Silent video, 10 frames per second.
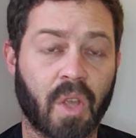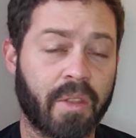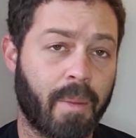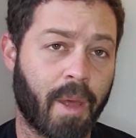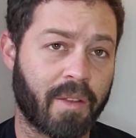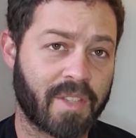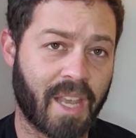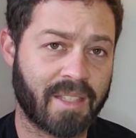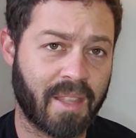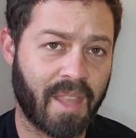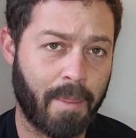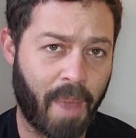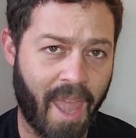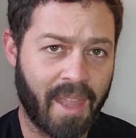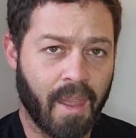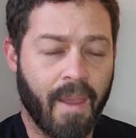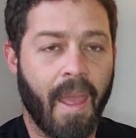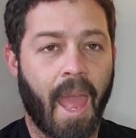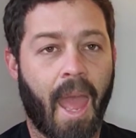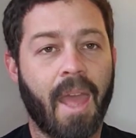on the amount of tax that they pay.
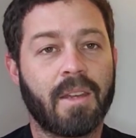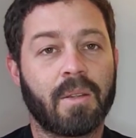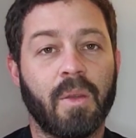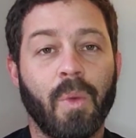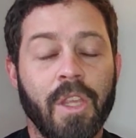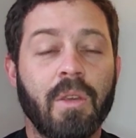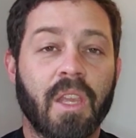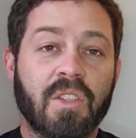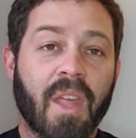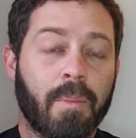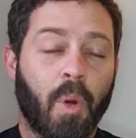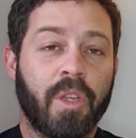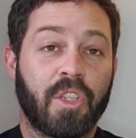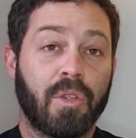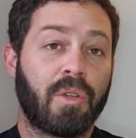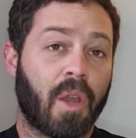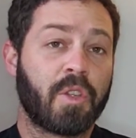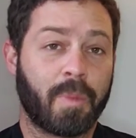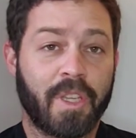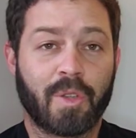And when you get to that point, you go and
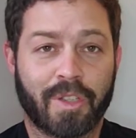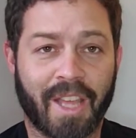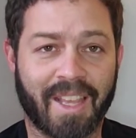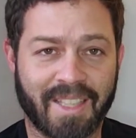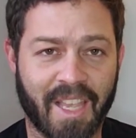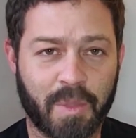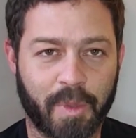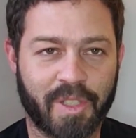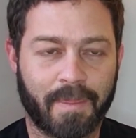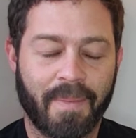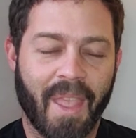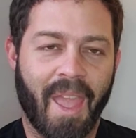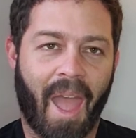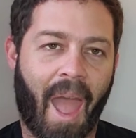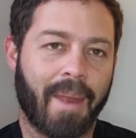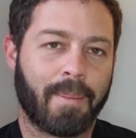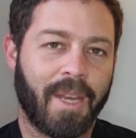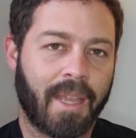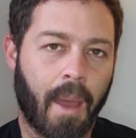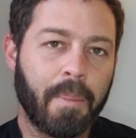speak to a tax expert. And
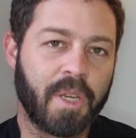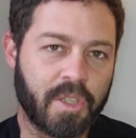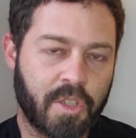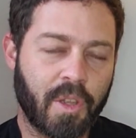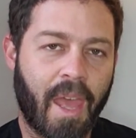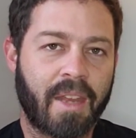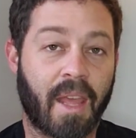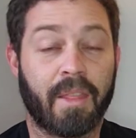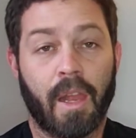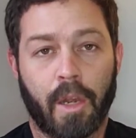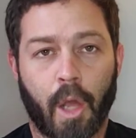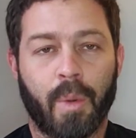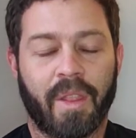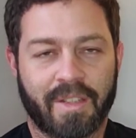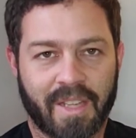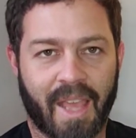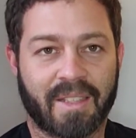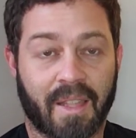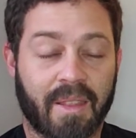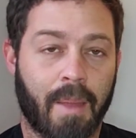many companies do that, and they lower the tax
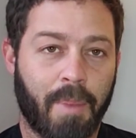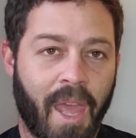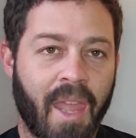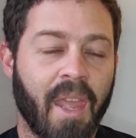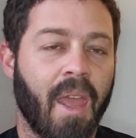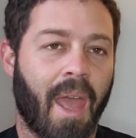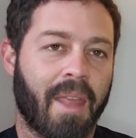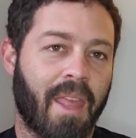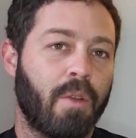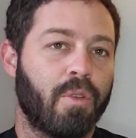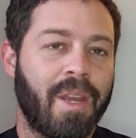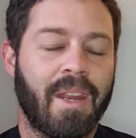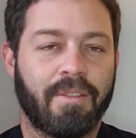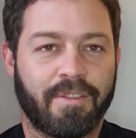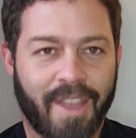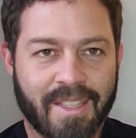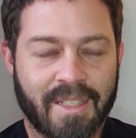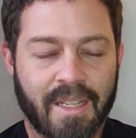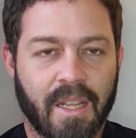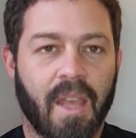that they pay, they reinvest
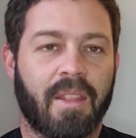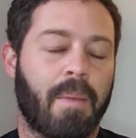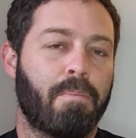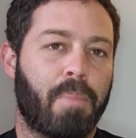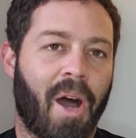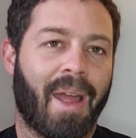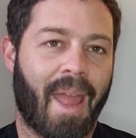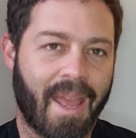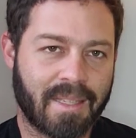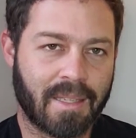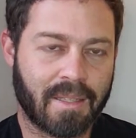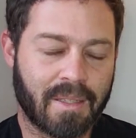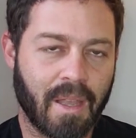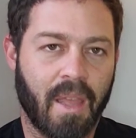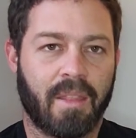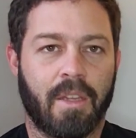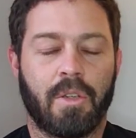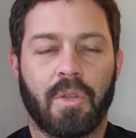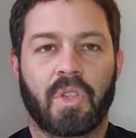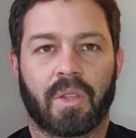it, they buy assets, they
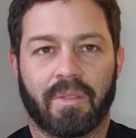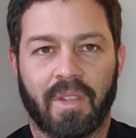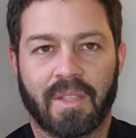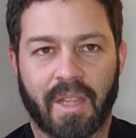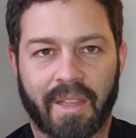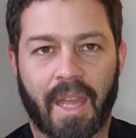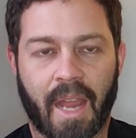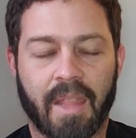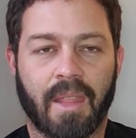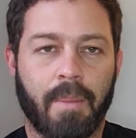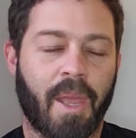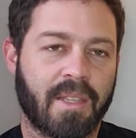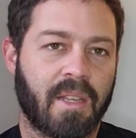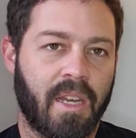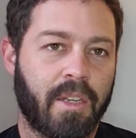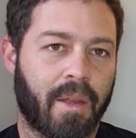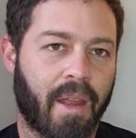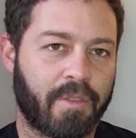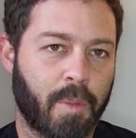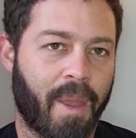do certain things like that, and they basically don't
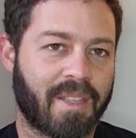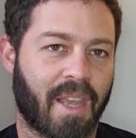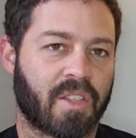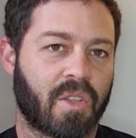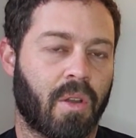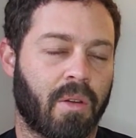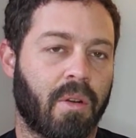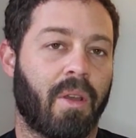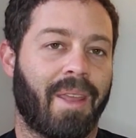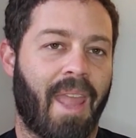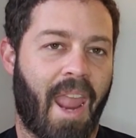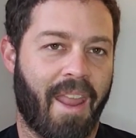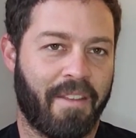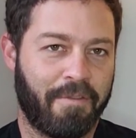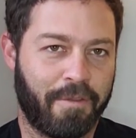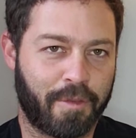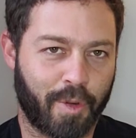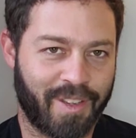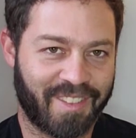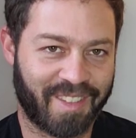have to pay tax on
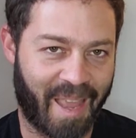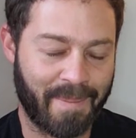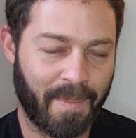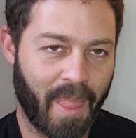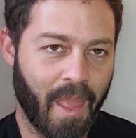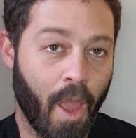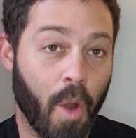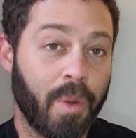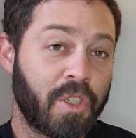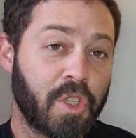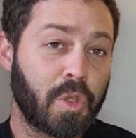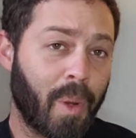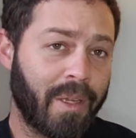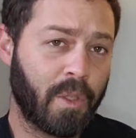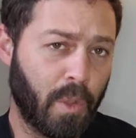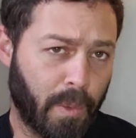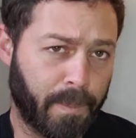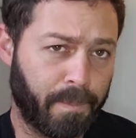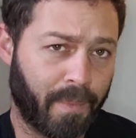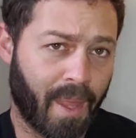everything, which is quite cool.
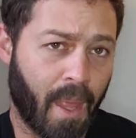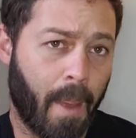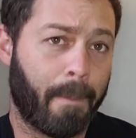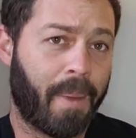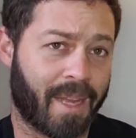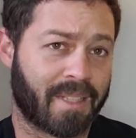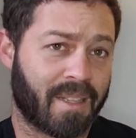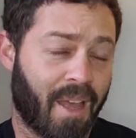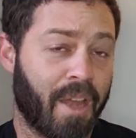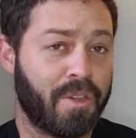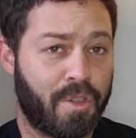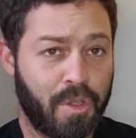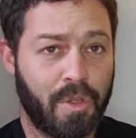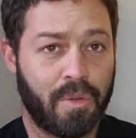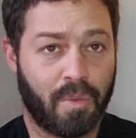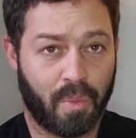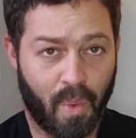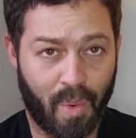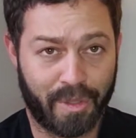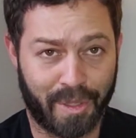But I do
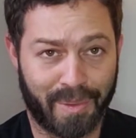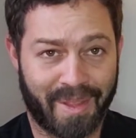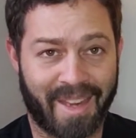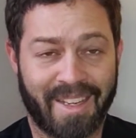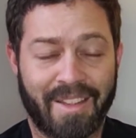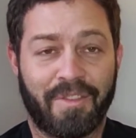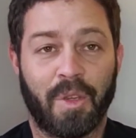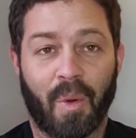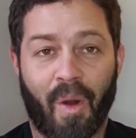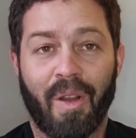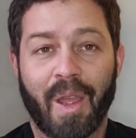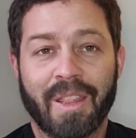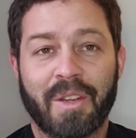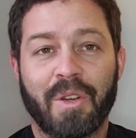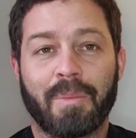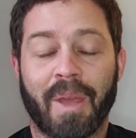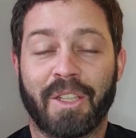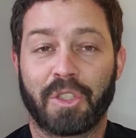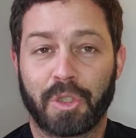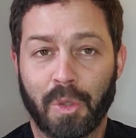warn you that if you are going that route, make
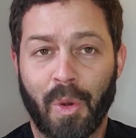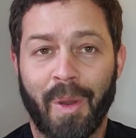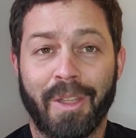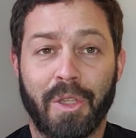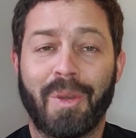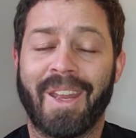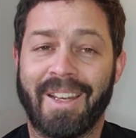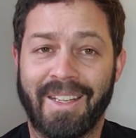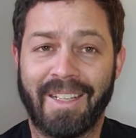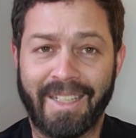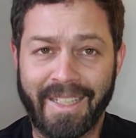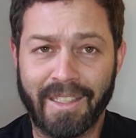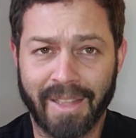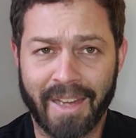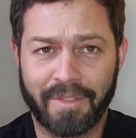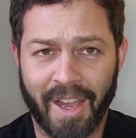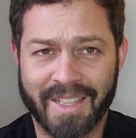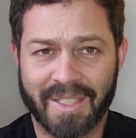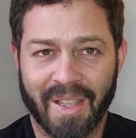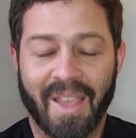sure you get legal
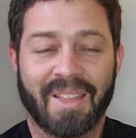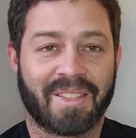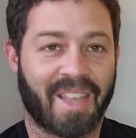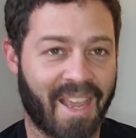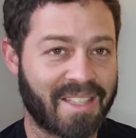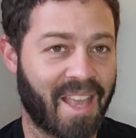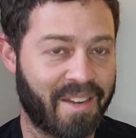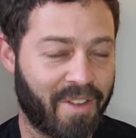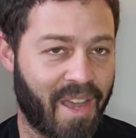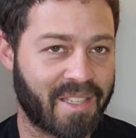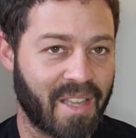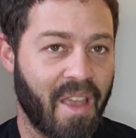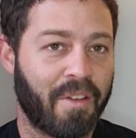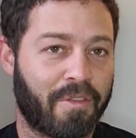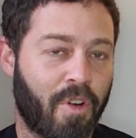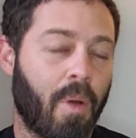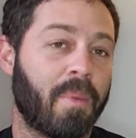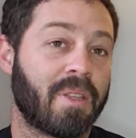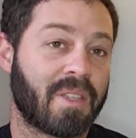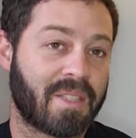advice, tax advice from
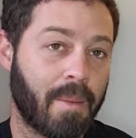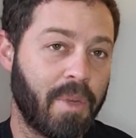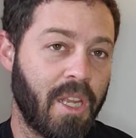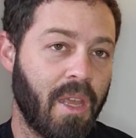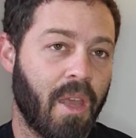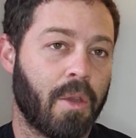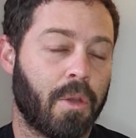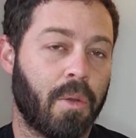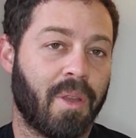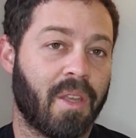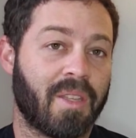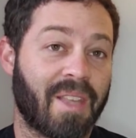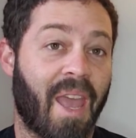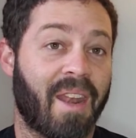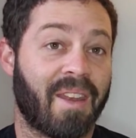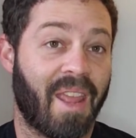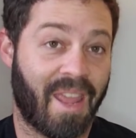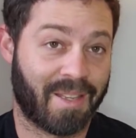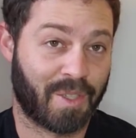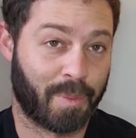somebody who is an
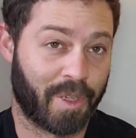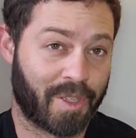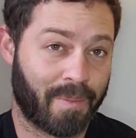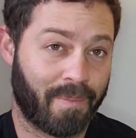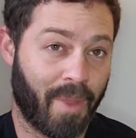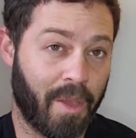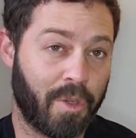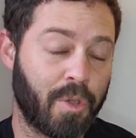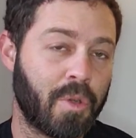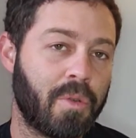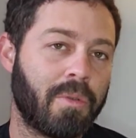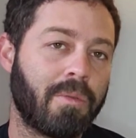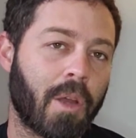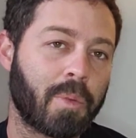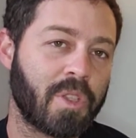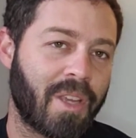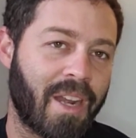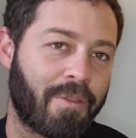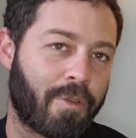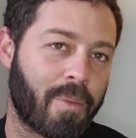expert. You do not want to get
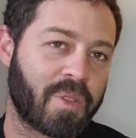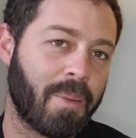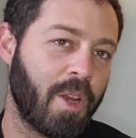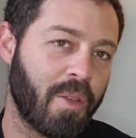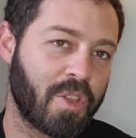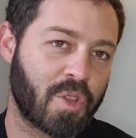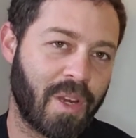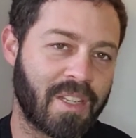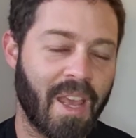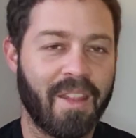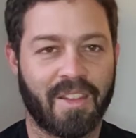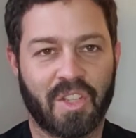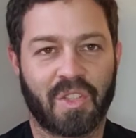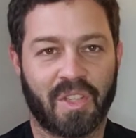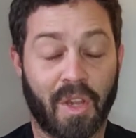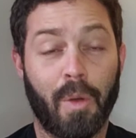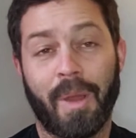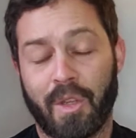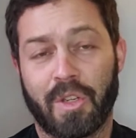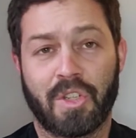it from somebody on the street that just says, oh my
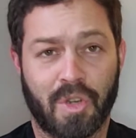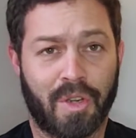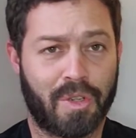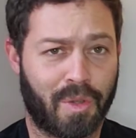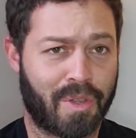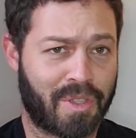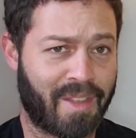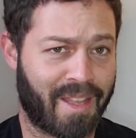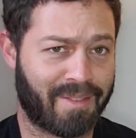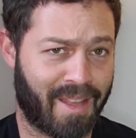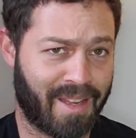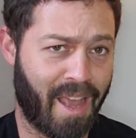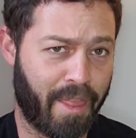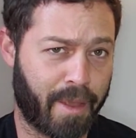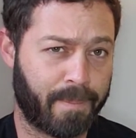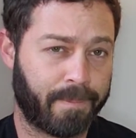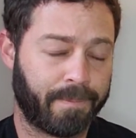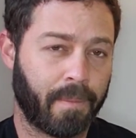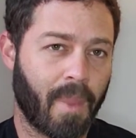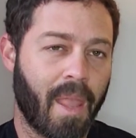goodness, you can do this and that and the other.
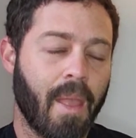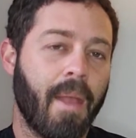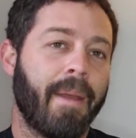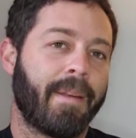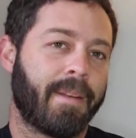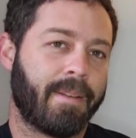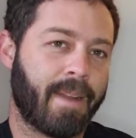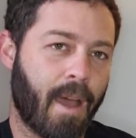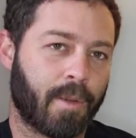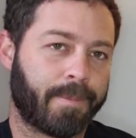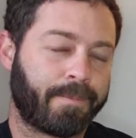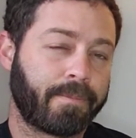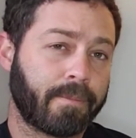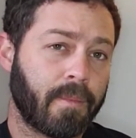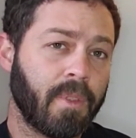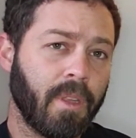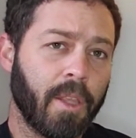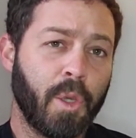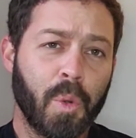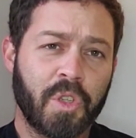Now,
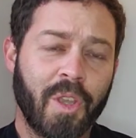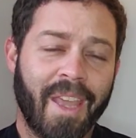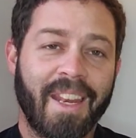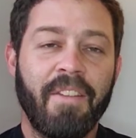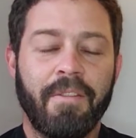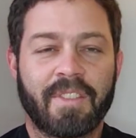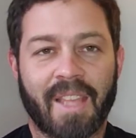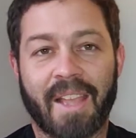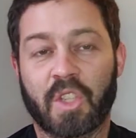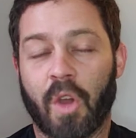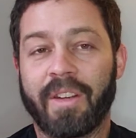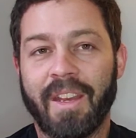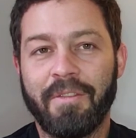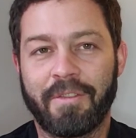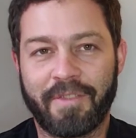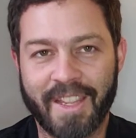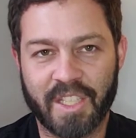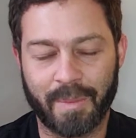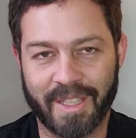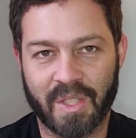you also get tax on
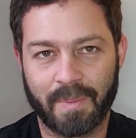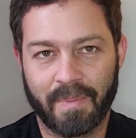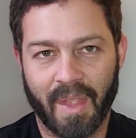investments.